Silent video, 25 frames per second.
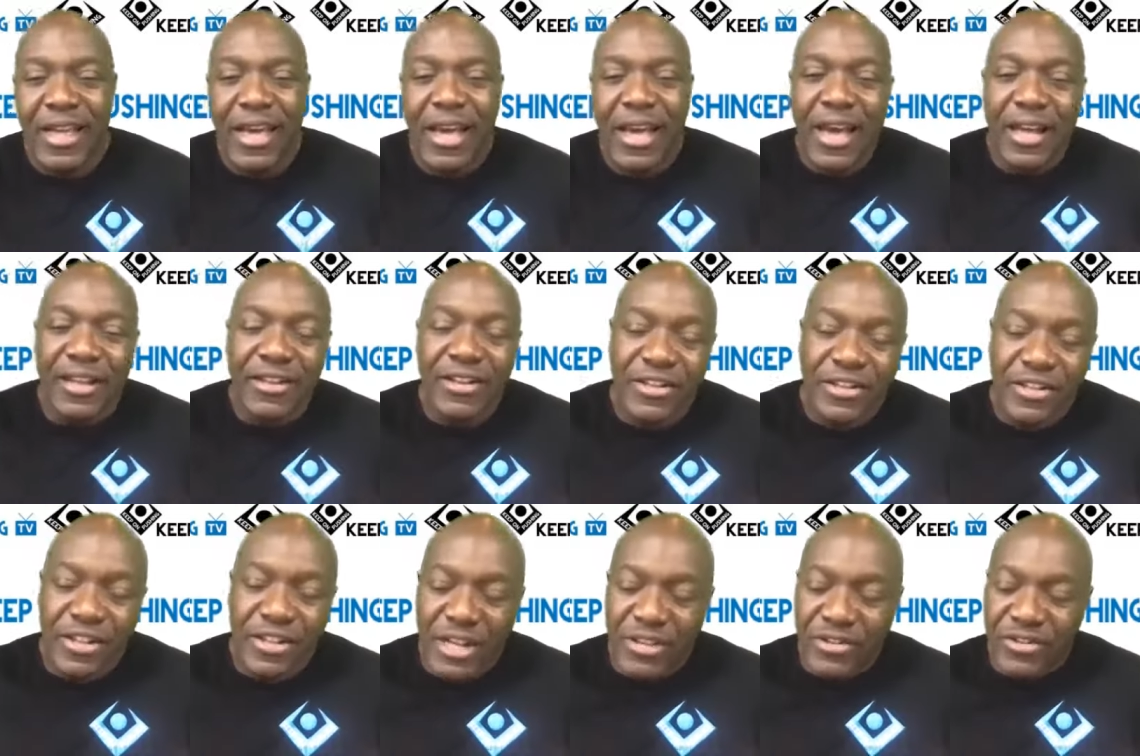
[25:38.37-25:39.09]

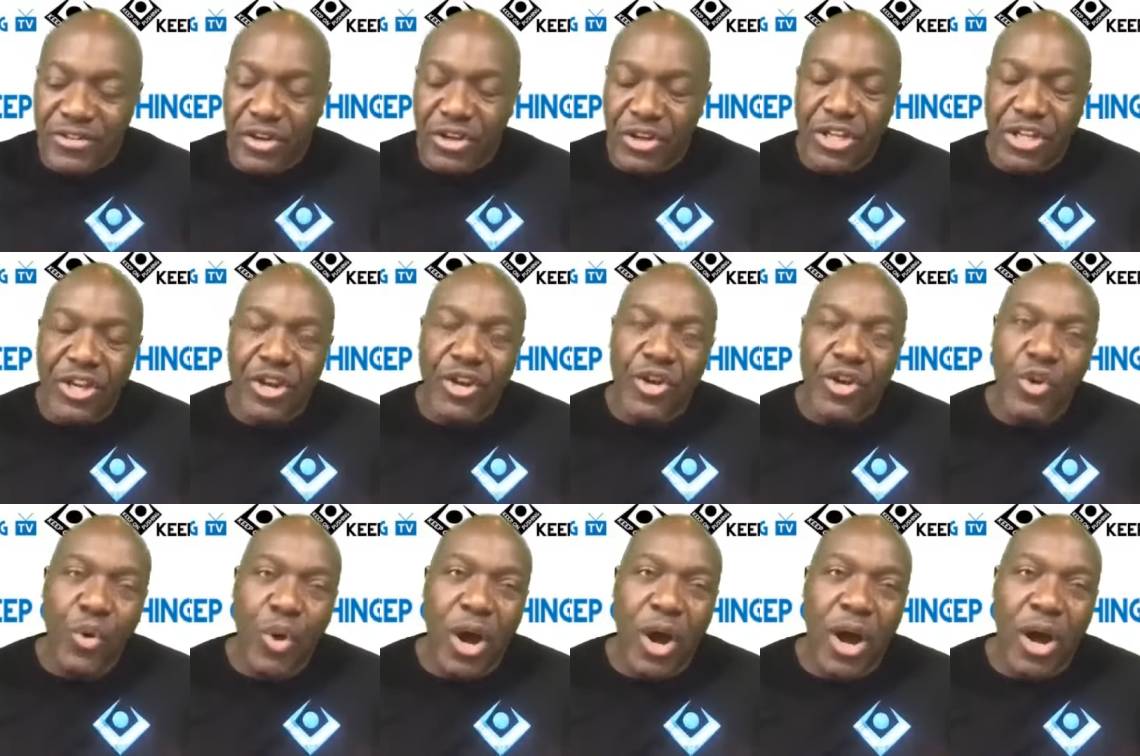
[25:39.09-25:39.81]
And so here
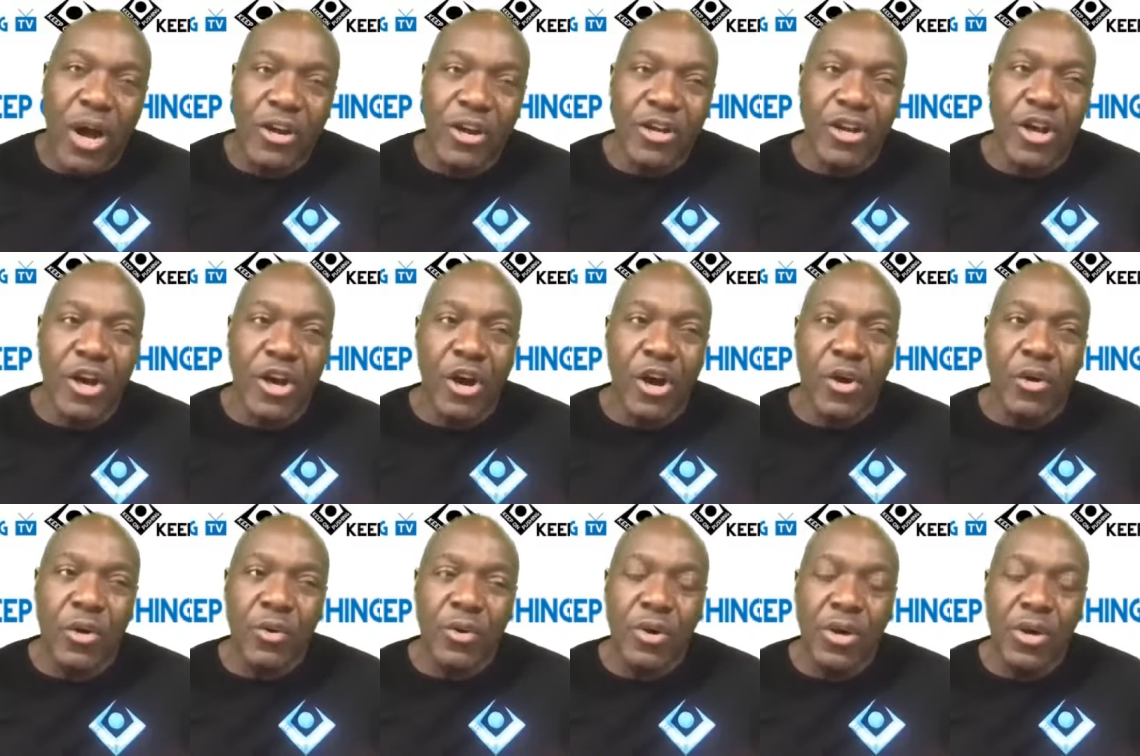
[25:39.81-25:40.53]
you are
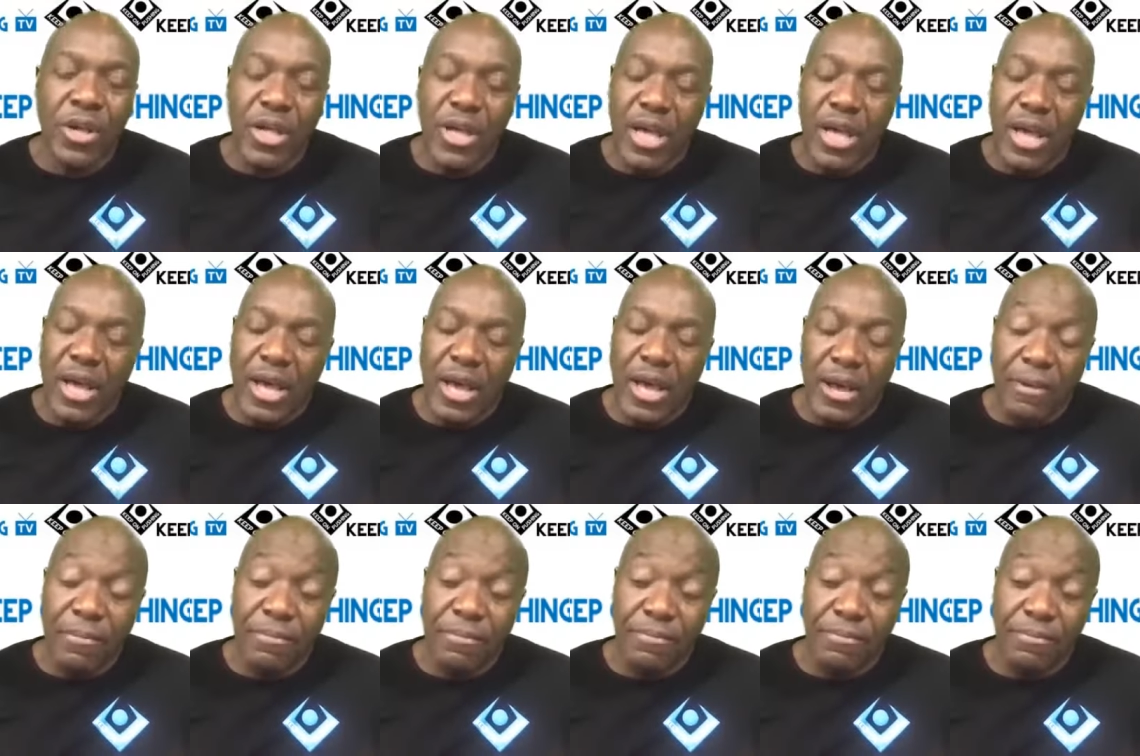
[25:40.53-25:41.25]
now,
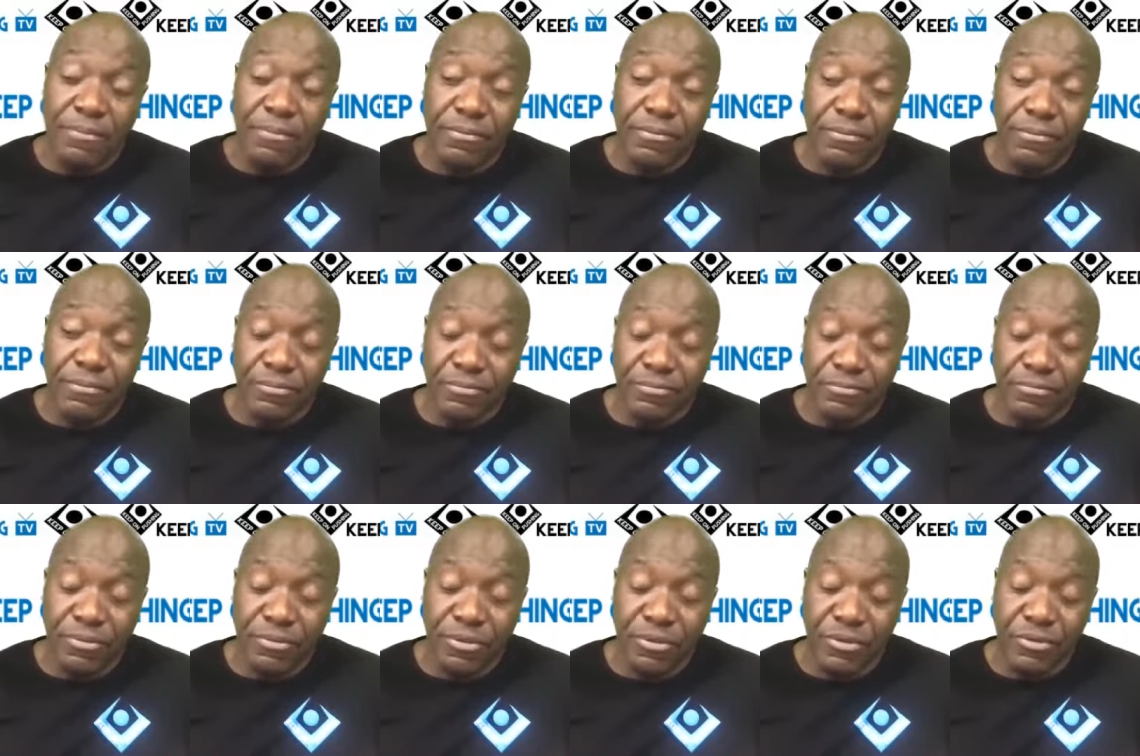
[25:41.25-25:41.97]

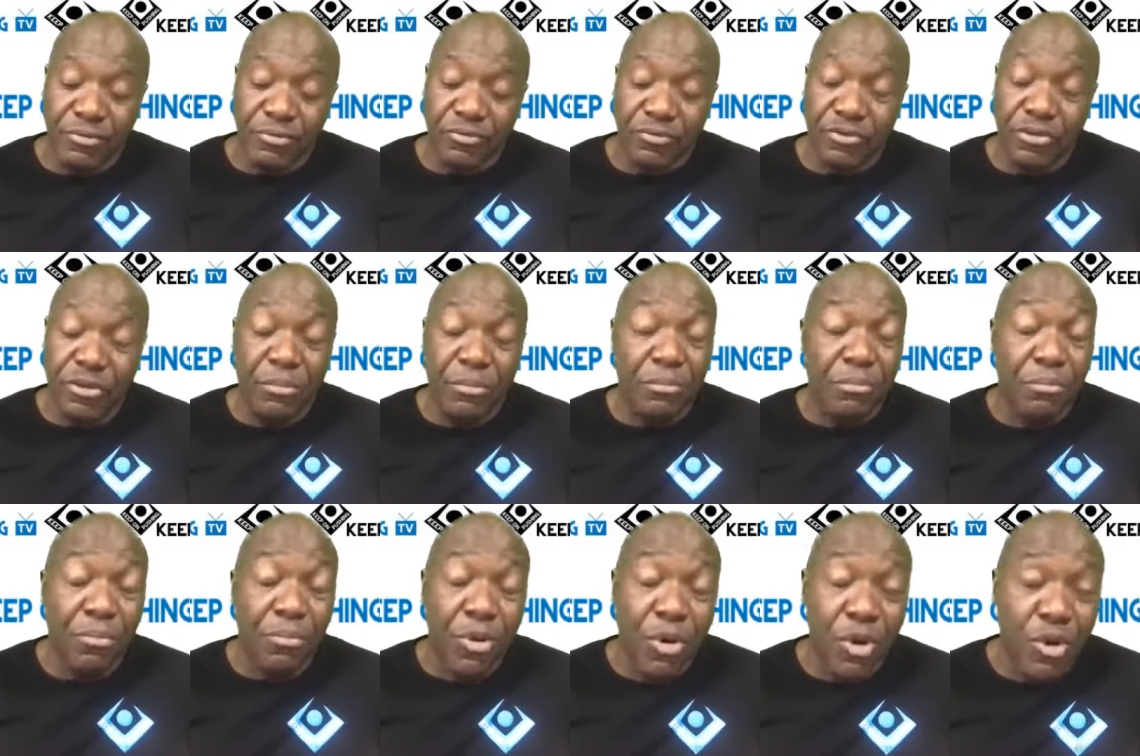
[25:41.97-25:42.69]
the
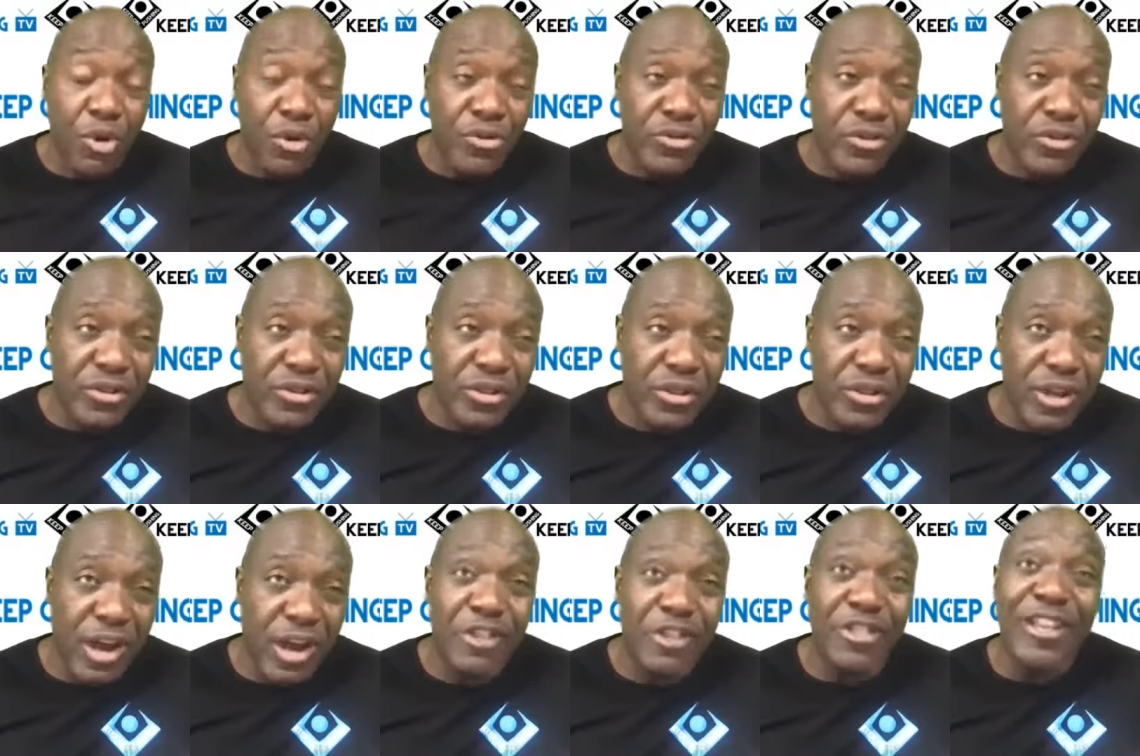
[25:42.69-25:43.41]

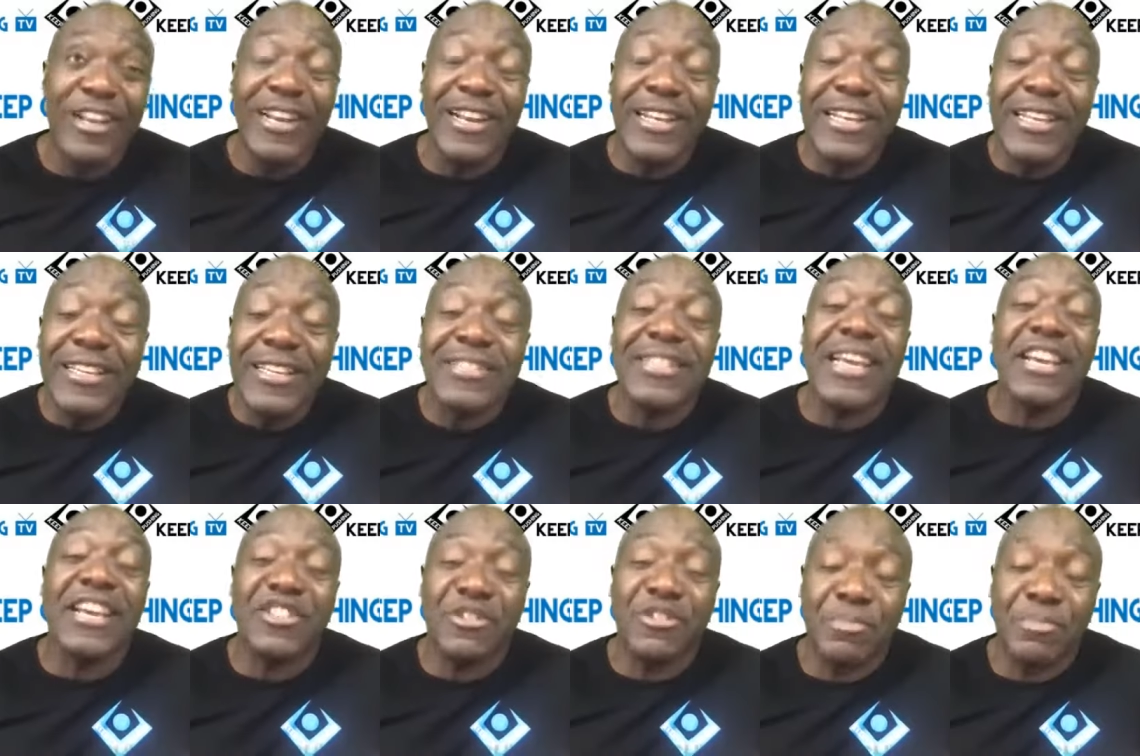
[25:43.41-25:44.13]

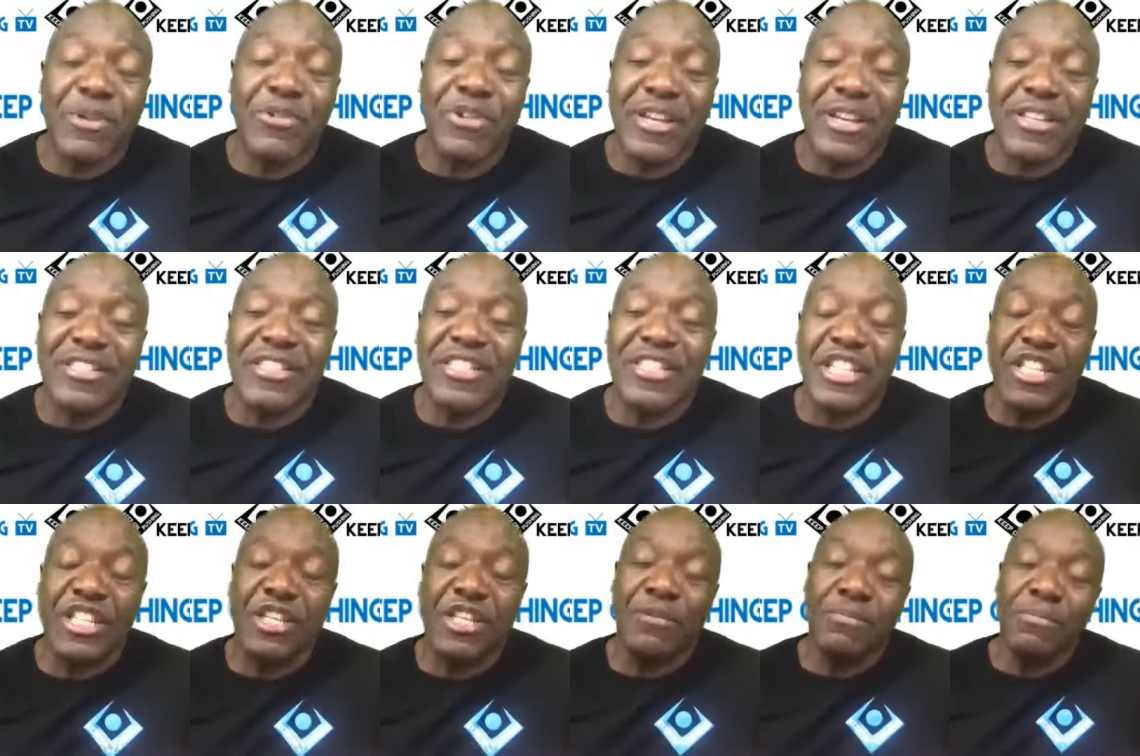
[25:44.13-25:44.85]
least experienced
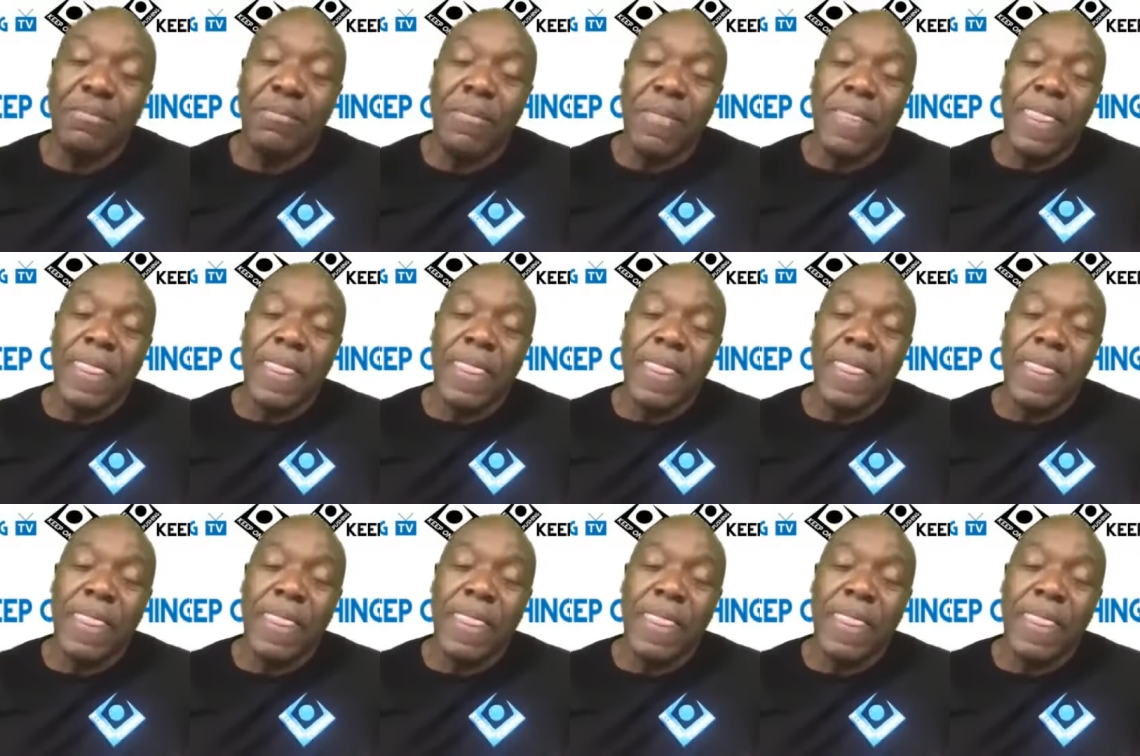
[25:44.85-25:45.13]
team.